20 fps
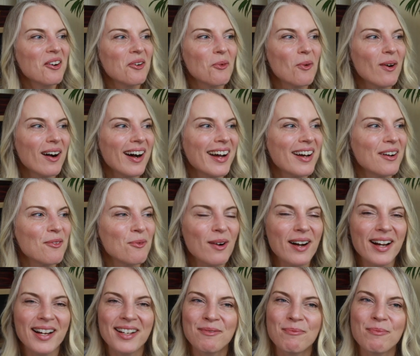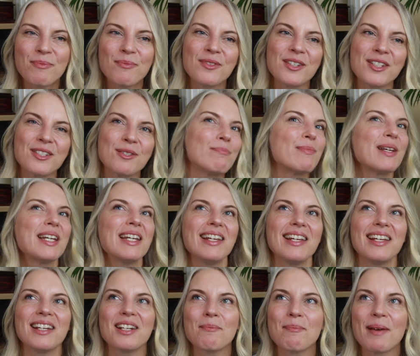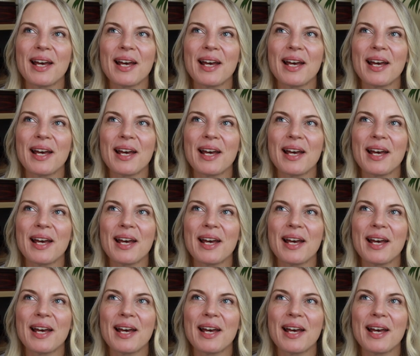why, why does being in a